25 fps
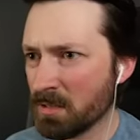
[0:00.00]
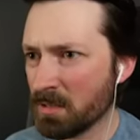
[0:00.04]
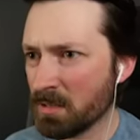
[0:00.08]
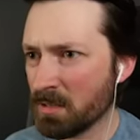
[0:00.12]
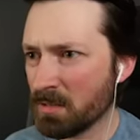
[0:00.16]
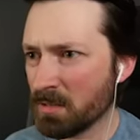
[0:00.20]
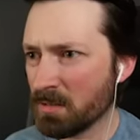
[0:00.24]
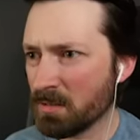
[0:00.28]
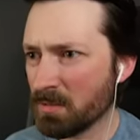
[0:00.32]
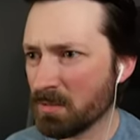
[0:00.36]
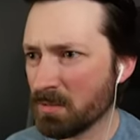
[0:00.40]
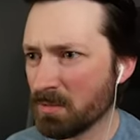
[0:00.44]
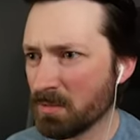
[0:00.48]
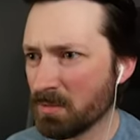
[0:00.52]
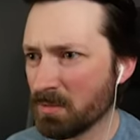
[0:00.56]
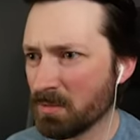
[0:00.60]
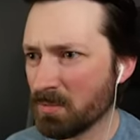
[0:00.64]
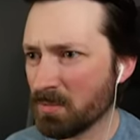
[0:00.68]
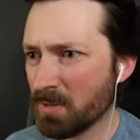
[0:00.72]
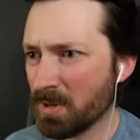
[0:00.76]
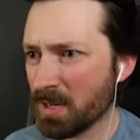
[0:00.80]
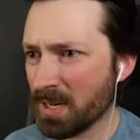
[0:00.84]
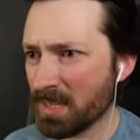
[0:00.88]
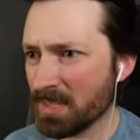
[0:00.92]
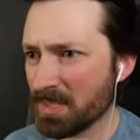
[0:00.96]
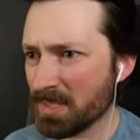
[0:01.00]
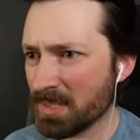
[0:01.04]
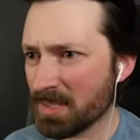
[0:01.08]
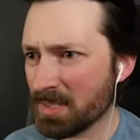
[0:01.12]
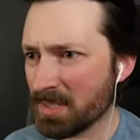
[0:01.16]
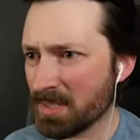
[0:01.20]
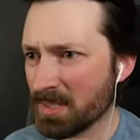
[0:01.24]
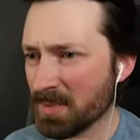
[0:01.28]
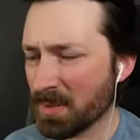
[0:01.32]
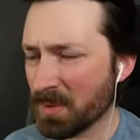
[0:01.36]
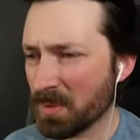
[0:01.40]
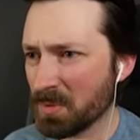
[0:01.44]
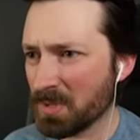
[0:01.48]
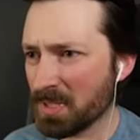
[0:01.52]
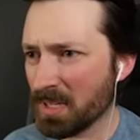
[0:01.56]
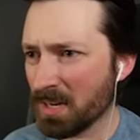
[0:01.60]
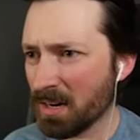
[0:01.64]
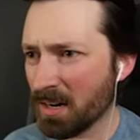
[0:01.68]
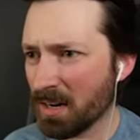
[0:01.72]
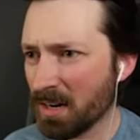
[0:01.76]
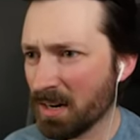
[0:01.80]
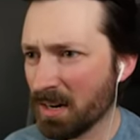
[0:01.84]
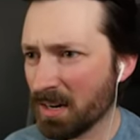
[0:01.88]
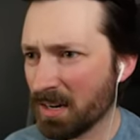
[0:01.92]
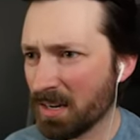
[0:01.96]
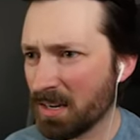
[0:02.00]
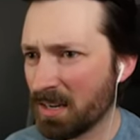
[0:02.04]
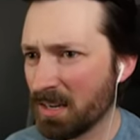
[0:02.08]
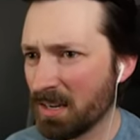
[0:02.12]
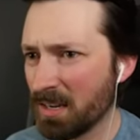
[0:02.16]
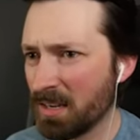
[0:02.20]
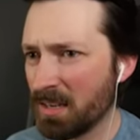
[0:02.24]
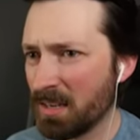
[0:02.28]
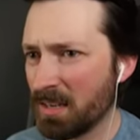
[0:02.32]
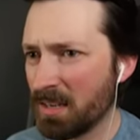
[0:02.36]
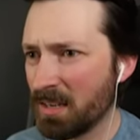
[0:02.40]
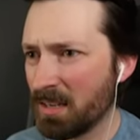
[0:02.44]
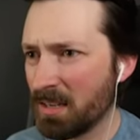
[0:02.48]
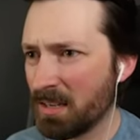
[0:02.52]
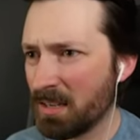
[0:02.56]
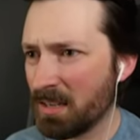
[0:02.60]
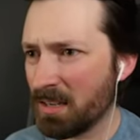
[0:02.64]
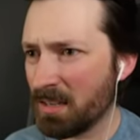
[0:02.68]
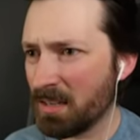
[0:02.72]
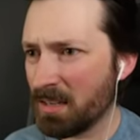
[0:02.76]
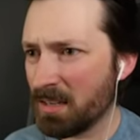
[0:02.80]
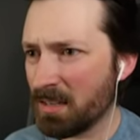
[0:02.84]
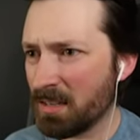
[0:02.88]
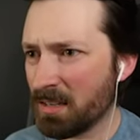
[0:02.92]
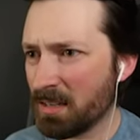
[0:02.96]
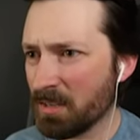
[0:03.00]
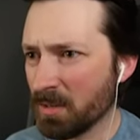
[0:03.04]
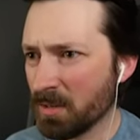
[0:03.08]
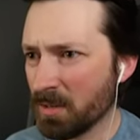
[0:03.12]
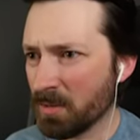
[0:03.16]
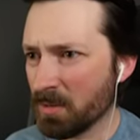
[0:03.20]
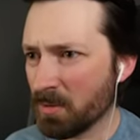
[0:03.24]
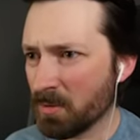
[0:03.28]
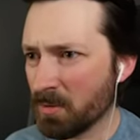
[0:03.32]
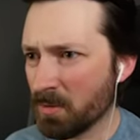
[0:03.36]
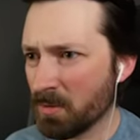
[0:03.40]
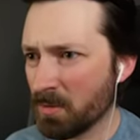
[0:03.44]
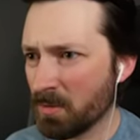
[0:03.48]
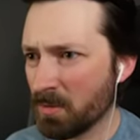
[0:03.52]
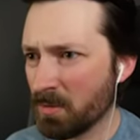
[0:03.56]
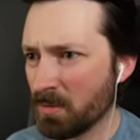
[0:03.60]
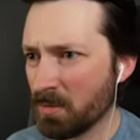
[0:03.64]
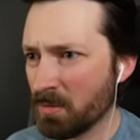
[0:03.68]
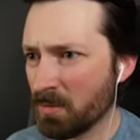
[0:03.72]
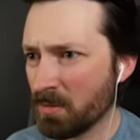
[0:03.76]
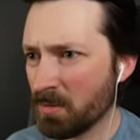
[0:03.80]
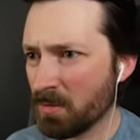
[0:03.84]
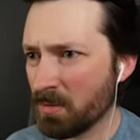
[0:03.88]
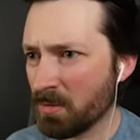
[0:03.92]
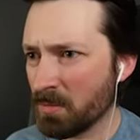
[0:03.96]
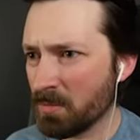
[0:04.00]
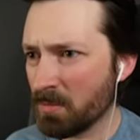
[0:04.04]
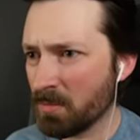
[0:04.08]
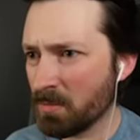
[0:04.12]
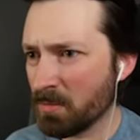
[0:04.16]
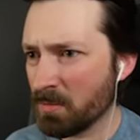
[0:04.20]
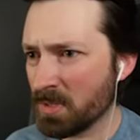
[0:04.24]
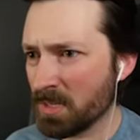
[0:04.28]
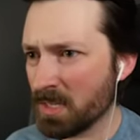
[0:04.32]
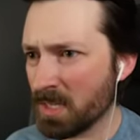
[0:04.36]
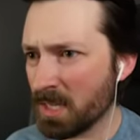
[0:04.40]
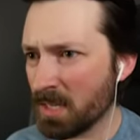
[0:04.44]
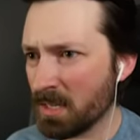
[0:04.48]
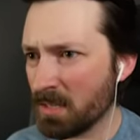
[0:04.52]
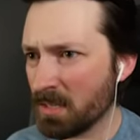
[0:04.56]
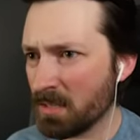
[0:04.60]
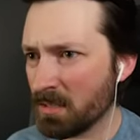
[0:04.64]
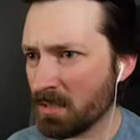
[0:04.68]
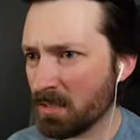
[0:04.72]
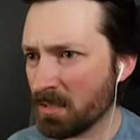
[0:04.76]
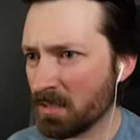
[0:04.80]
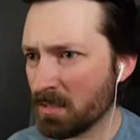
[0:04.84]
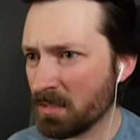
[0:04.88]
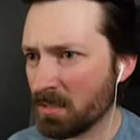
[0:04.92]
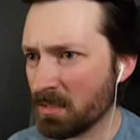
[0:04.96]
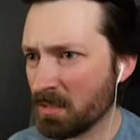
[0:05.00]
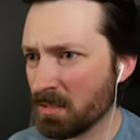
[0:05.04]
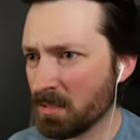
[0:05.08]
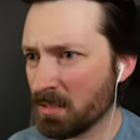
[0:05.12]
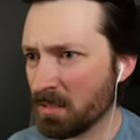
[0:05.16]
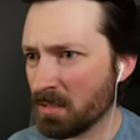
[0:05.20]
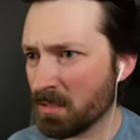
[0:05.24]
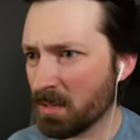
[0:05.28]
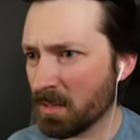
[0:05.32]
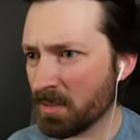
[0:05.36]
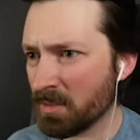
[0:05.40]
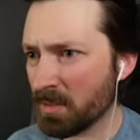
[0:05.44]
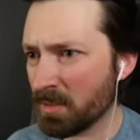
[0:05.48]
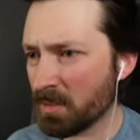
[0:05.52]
Oh, why is it so dark? Oh. Is that... I